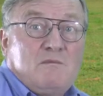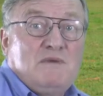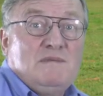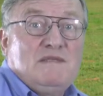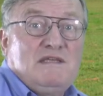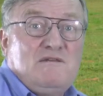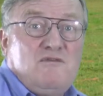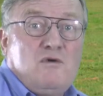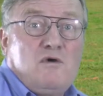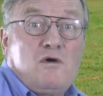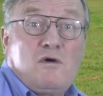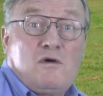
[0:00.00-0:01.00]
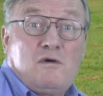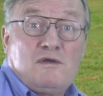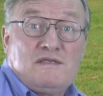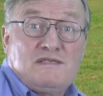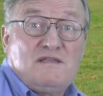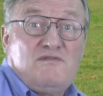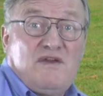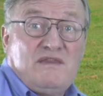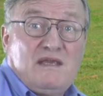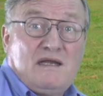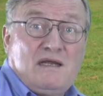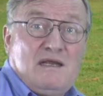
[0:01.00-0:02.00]
Primitivo or
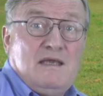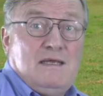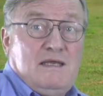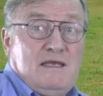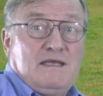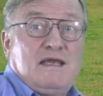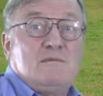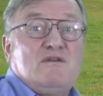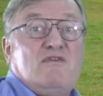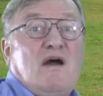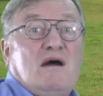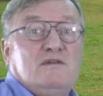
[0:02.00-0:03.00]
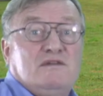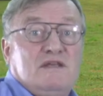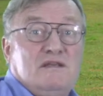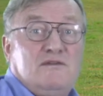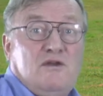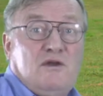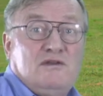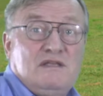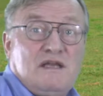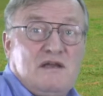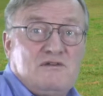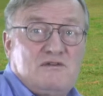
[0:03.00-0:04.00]
Zinfandel can be found in
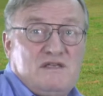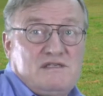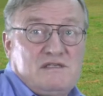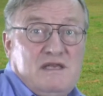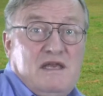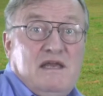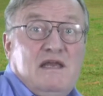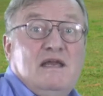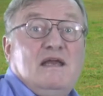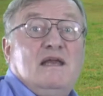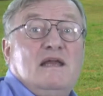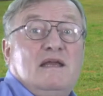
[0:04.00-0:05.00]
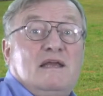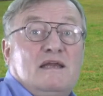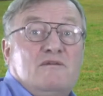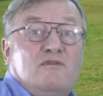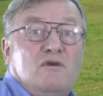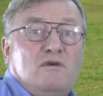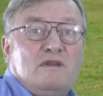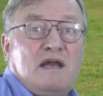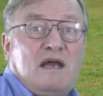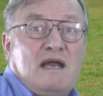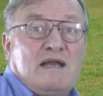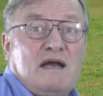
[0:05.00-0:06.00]
13 countries.
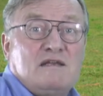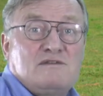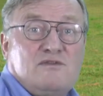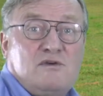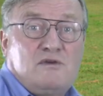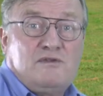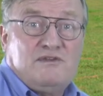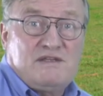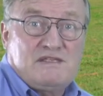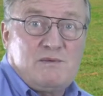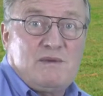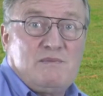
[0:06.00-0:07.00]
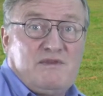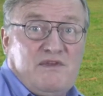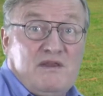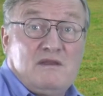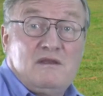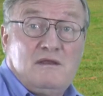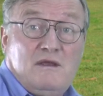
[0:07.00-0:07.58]
California accounts for 61%.